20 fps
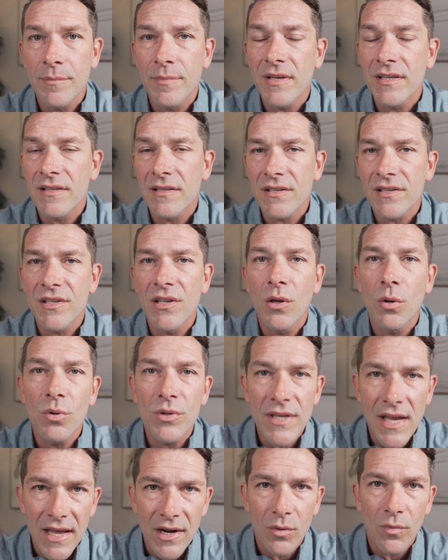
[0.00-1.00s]
the business, knows
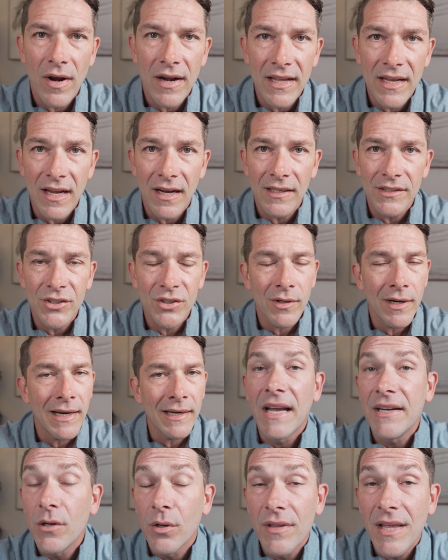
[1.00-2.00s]
how to write a
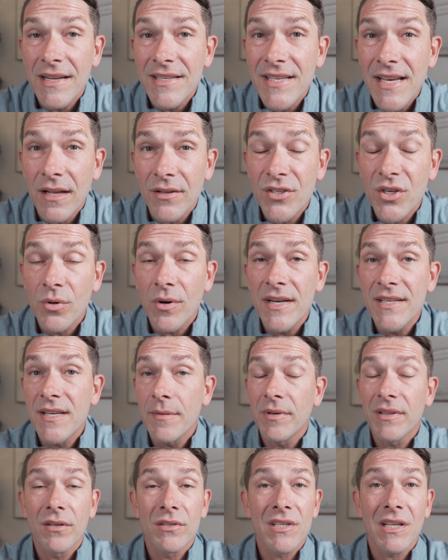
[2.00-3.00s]
contract. I know that sounds crazy,
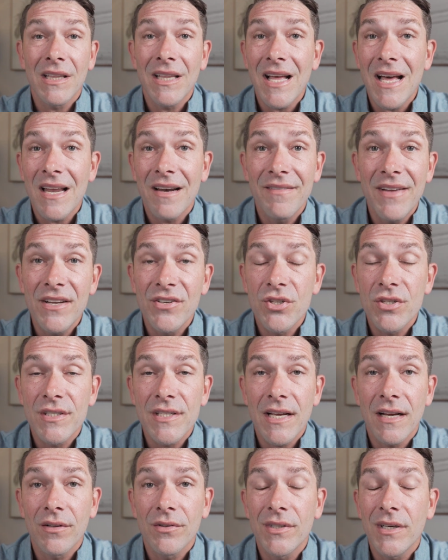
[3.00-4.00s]
but there's a lot of agents
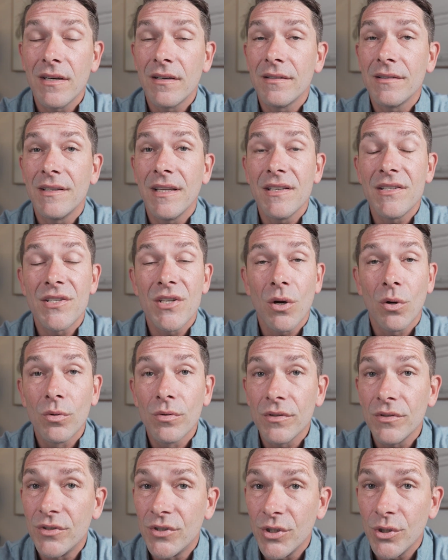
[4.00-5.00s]
out there that
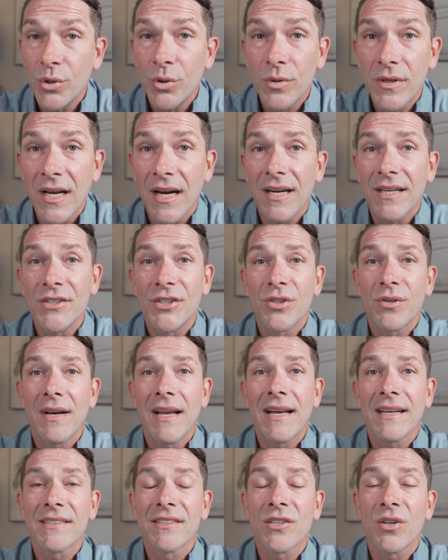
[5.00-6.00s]
don't do
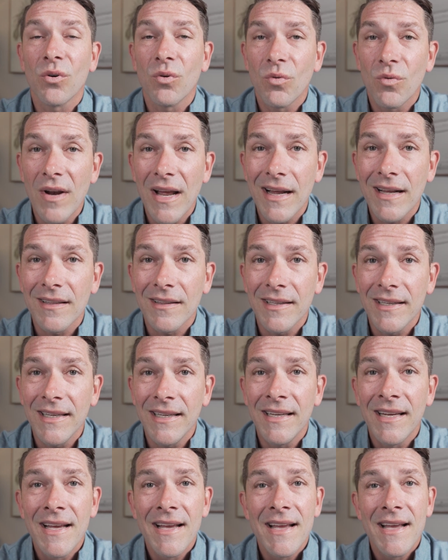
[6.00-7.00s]
contracts
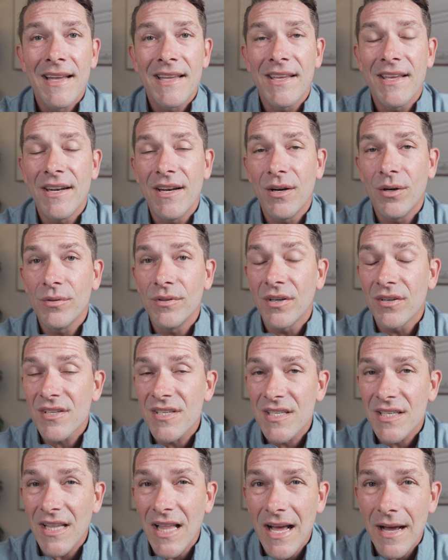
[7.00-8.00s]
correctly. You know, they're
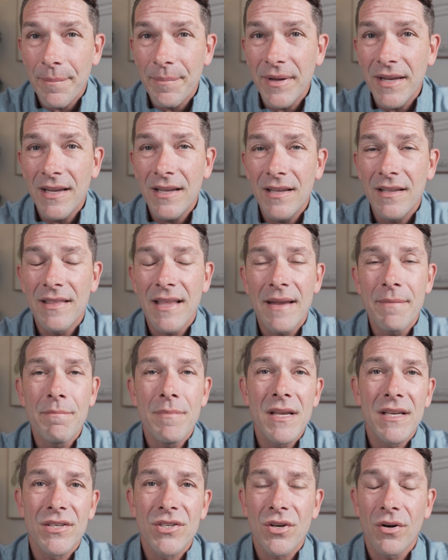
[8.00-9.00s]
sloppy, they
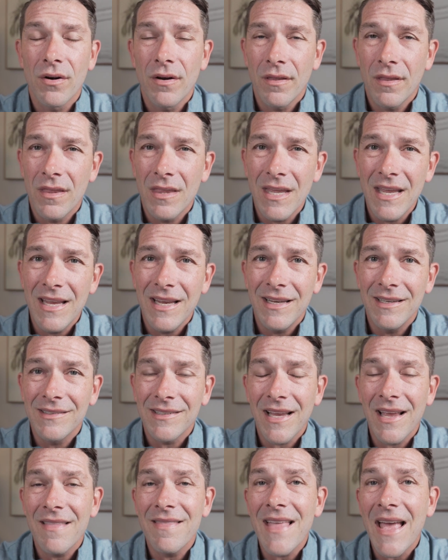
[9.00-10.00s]
miss certain things,
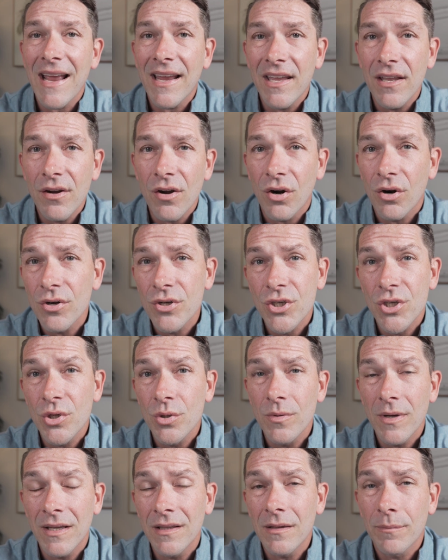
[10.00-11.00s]
and that can hurt
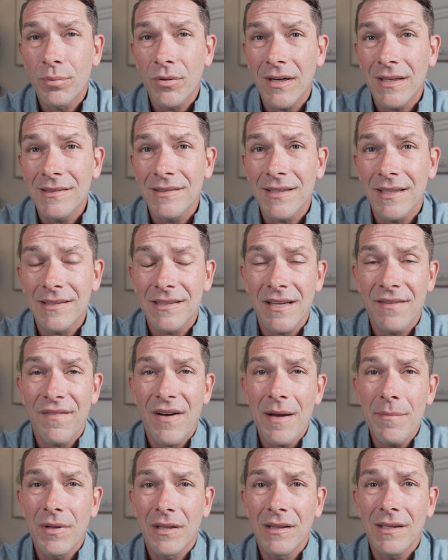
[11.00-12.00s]
you in the process. If
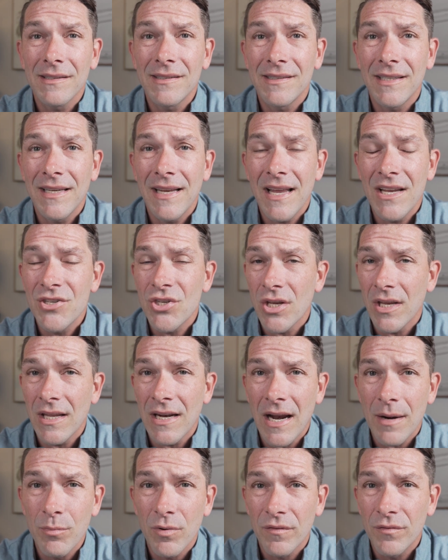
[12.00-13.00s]
I'm a listing agent and
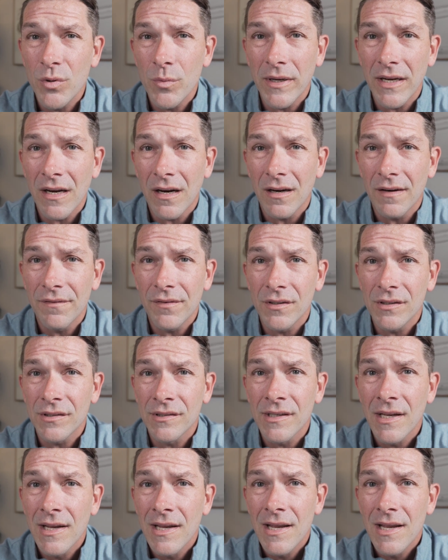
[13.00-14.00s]
I'm reviewing offers,
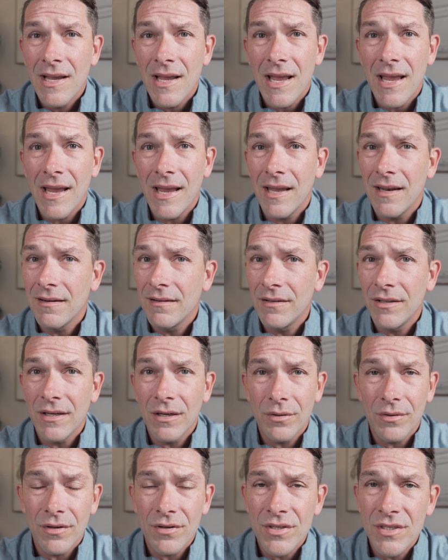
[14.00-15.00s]
and you
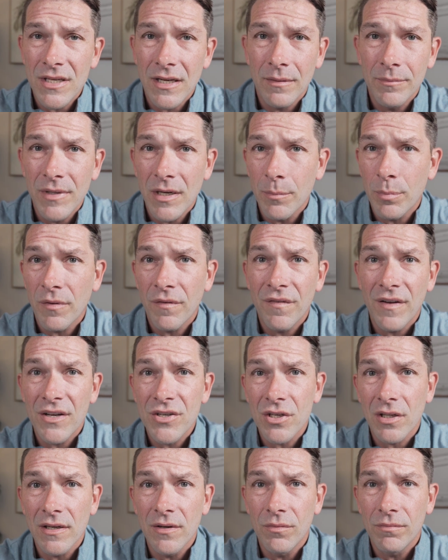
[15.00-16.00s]
know, there's some that are
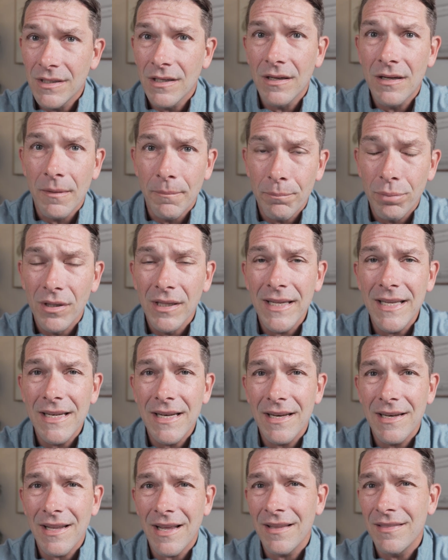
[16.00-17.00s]
professionally
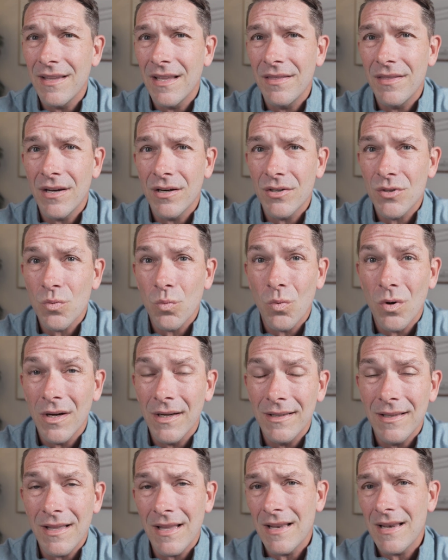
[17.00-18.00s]
completed, and then there's
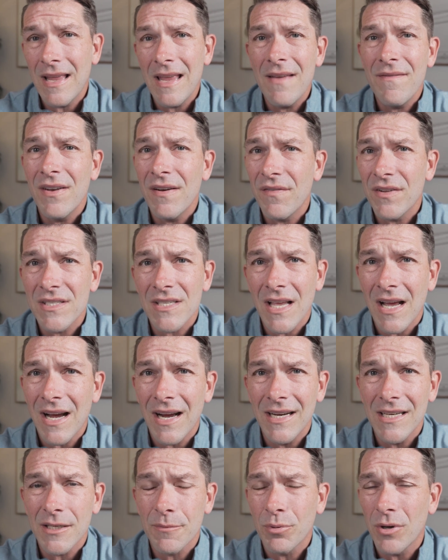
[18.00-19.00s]
one that, even if it's the
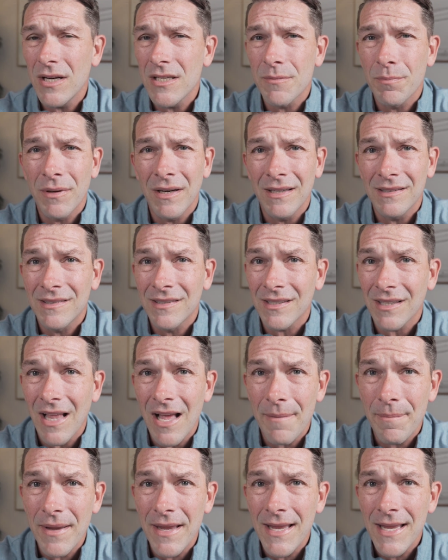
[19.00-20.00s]
highest price, but it's
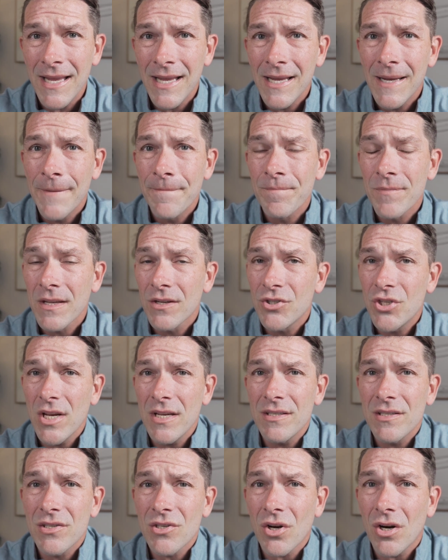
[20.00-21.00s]
sloppy,
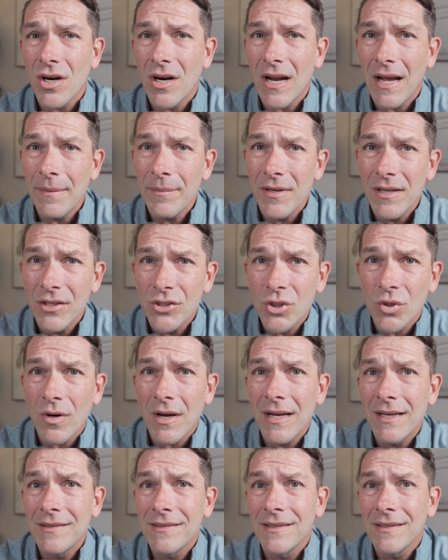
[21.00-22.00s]
chances are I'm gonna
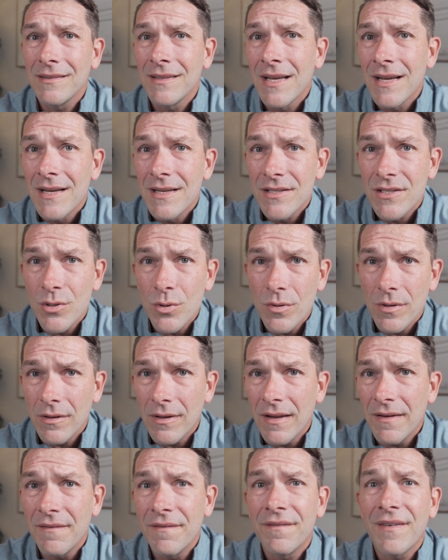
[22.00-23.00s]
try to
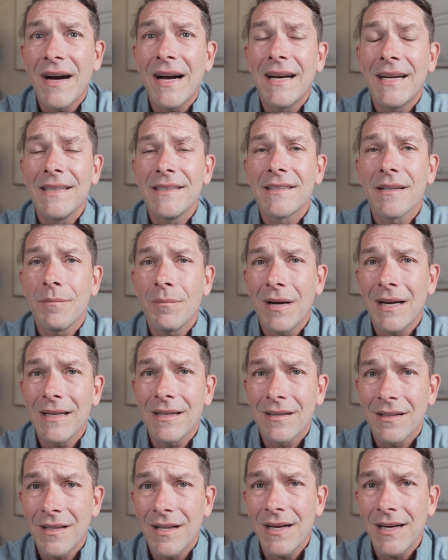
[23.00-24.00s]
advise my
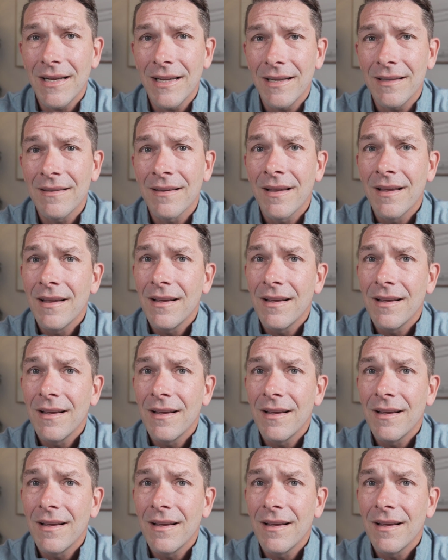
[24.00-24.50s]
client